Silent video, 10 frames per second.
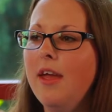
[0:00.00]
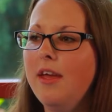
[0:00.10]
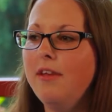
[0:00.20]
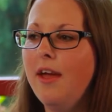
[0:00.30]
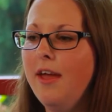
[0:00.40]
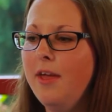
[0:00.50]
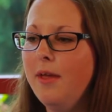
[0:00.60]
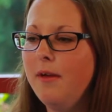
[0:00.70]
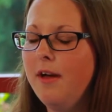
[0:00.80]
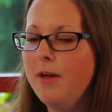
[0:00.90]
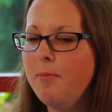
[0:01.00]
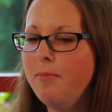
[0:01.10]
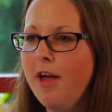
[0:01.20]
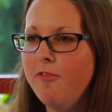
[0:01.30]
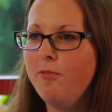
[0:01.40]
and I
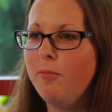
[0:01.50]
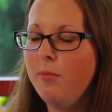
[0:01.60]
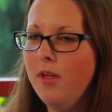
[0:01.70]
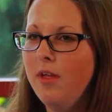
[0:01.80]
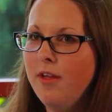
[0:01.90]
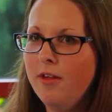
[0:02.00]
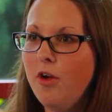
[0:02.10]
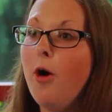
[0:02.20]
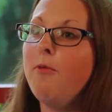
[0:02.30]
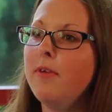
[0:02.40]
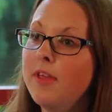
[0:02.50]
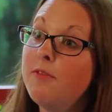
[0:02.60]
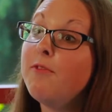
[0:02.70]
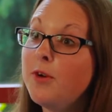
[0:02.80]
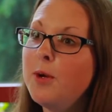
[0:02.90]
have
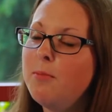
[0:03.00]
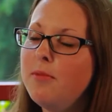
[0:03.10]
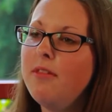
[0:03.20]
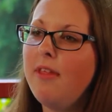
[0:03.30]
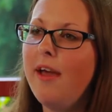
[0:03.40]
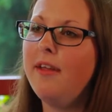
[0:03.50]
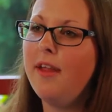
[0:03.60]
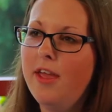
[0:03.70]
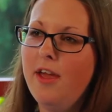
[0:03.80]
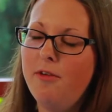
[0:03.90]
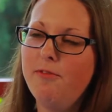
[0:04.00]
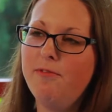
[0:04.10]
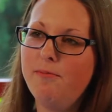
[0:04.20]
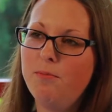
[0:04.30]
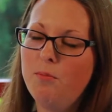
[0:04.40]
confirmed that I have
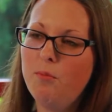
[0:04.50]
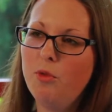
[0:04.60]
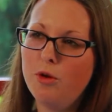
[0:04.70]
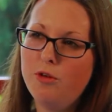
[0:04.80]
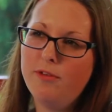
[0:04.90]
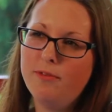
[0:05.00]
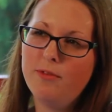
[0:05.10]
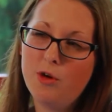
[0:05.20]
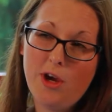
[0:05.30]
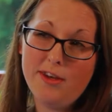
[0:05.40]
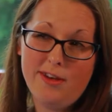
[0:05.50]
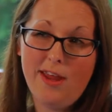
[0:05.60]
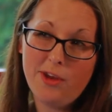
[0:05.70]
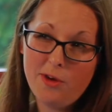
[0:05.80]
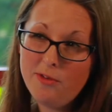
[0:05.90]
learned correct
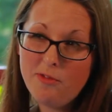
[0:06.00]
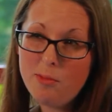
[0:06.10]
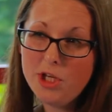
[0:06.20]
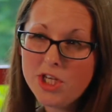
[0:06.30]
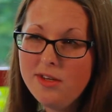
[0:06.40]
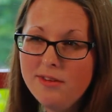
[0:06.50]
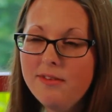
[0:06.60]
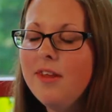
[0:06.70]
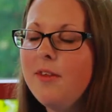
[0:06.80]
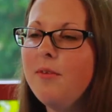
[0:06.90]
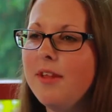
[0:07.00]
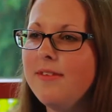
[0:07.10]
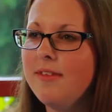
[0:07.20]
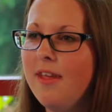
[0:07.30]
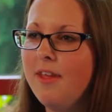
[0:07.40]
and accurate information. You know,
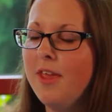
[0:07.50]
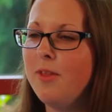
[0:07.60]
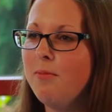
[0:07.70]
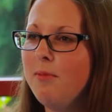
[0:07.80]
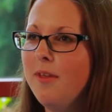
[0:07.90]
that's, I think,